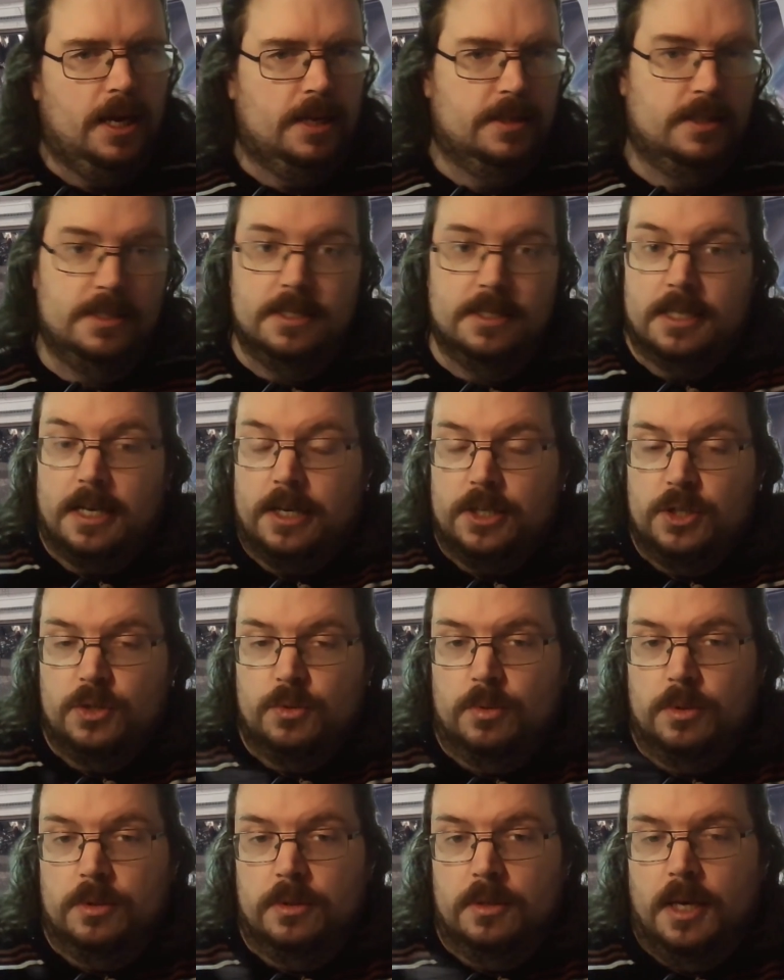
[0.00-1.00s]
This is a nice
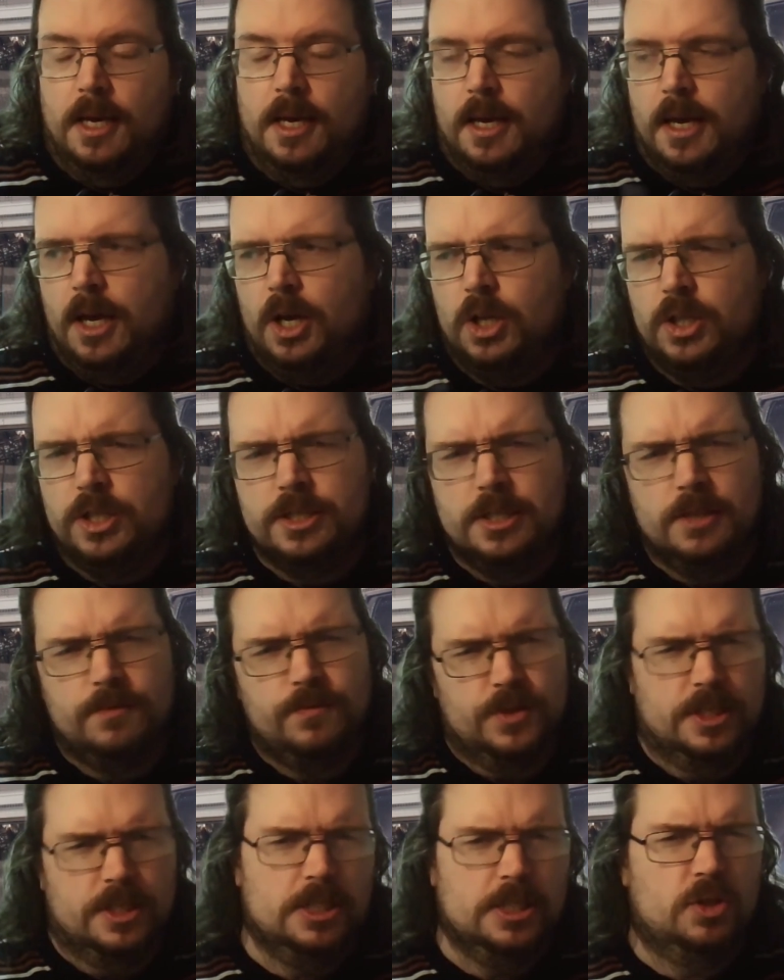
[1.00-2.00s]
one. All these
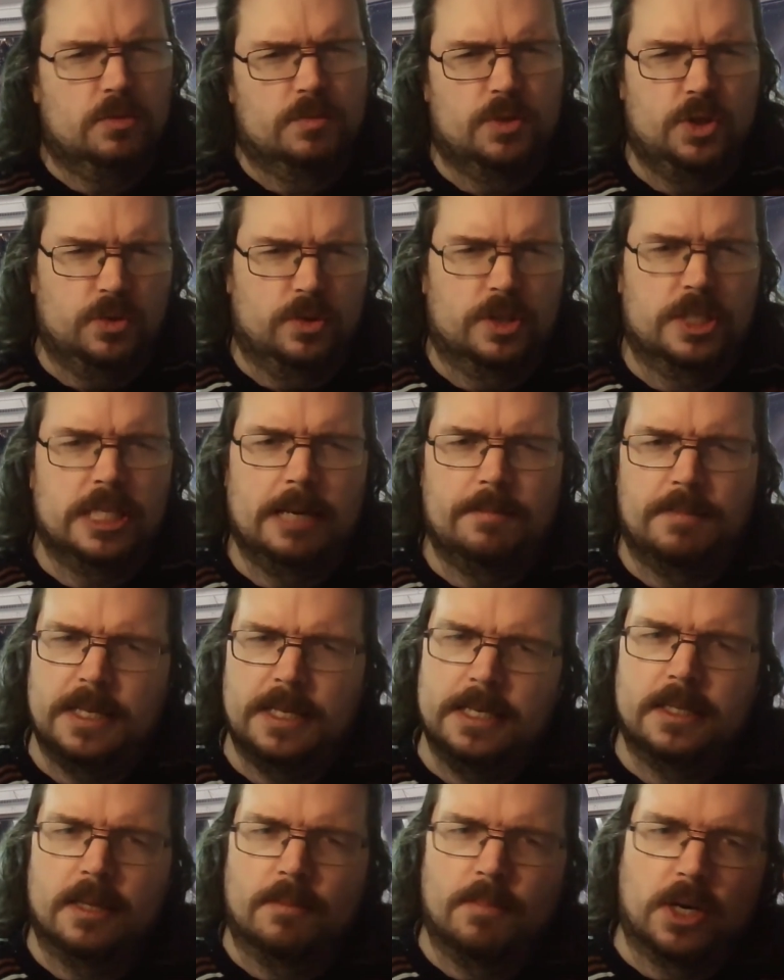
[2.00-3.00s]
different systems do the same
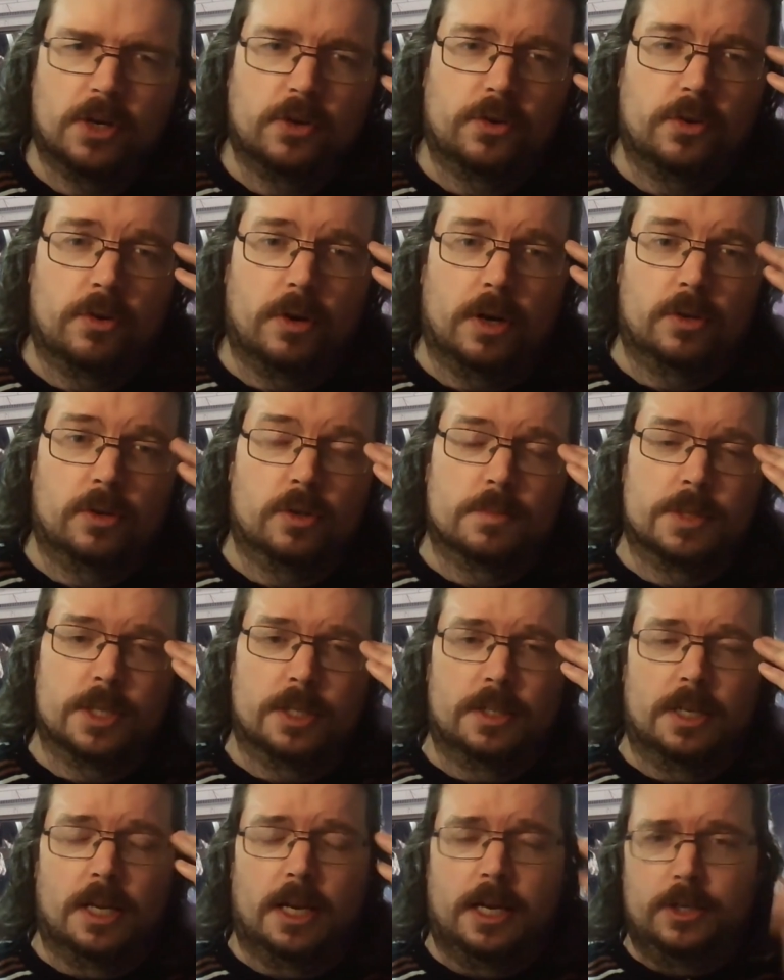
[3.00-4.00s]
thing. They monitor their outcomes
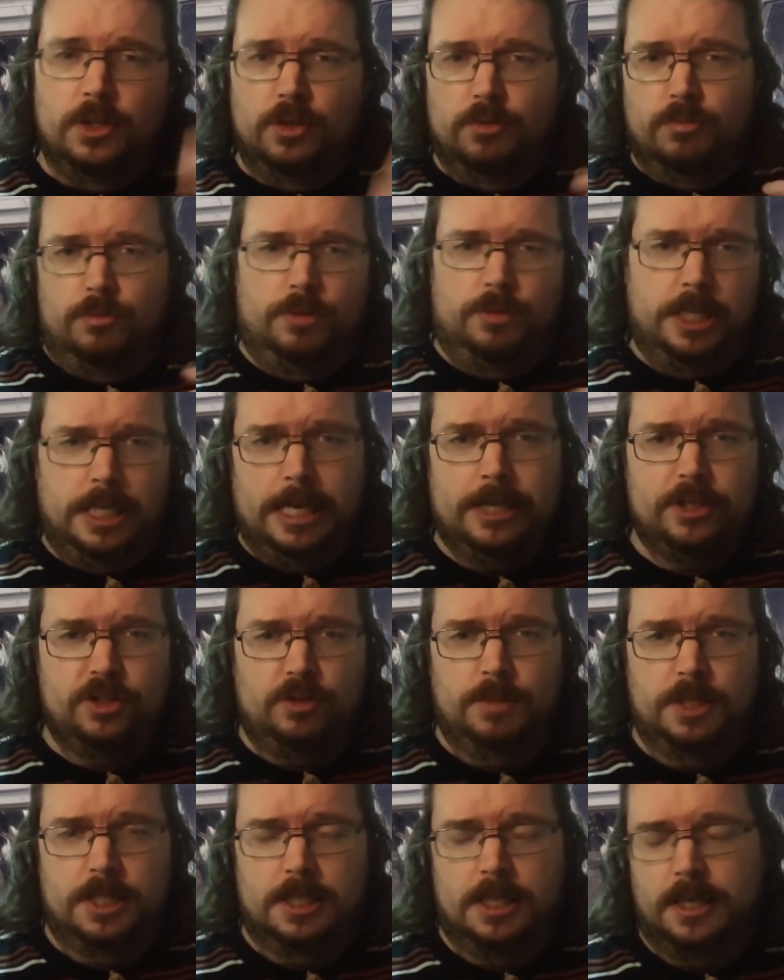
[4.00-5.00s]
and your
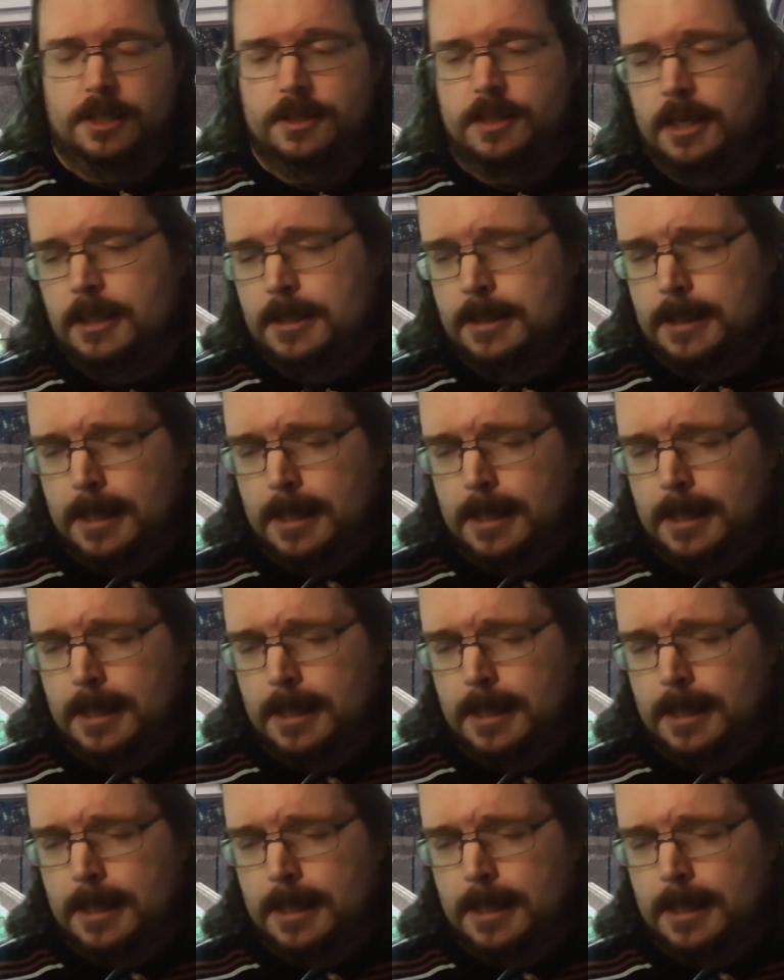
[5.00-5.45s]
connection with the client.